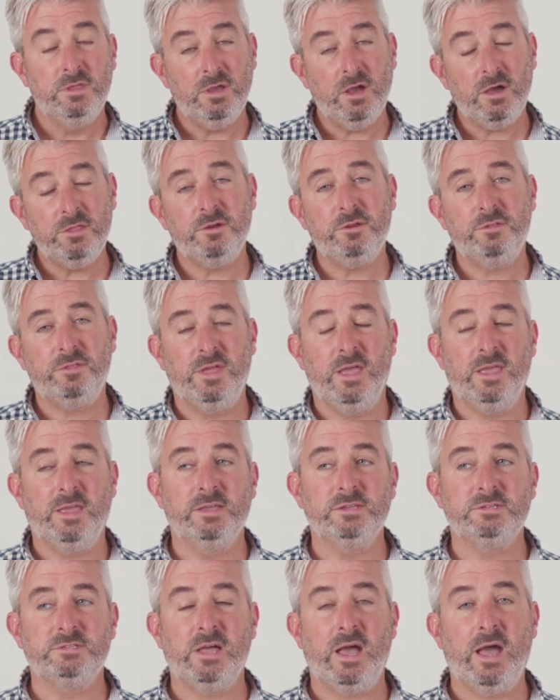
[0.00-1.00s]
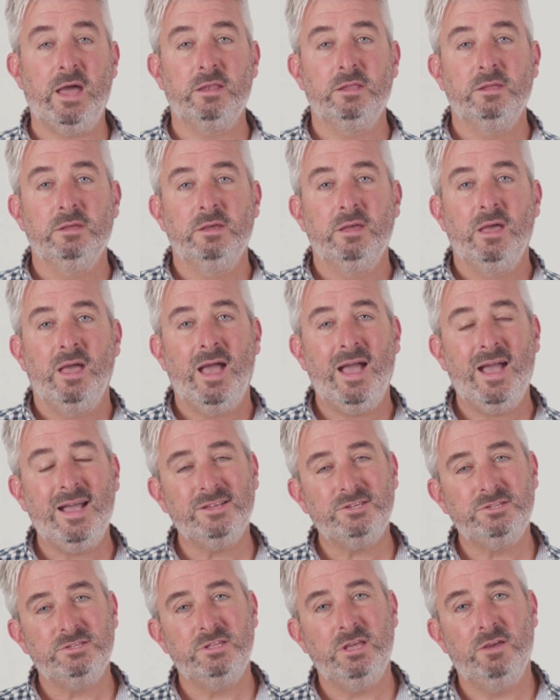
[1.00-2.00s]
The other thing is that
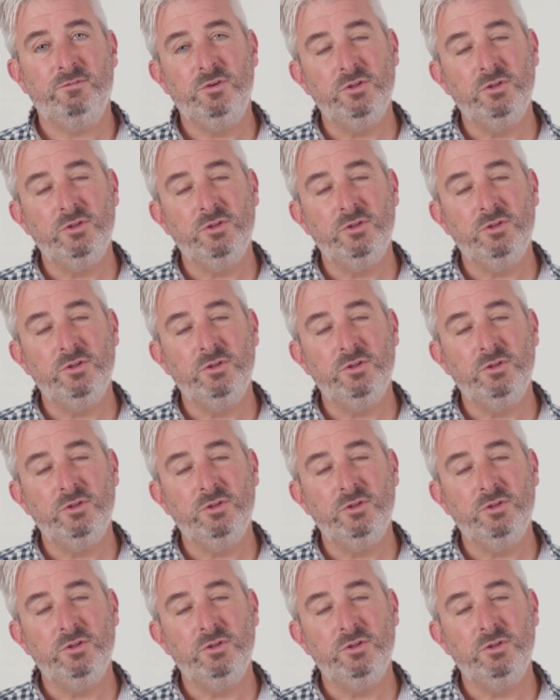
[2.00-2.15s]
actually,